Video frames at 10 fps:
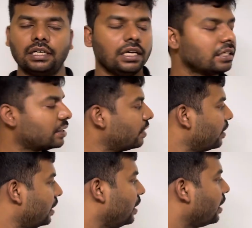So
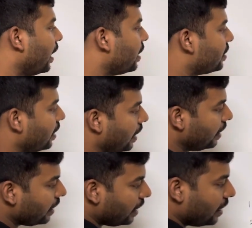in the
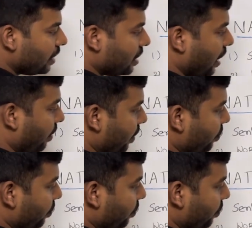English language,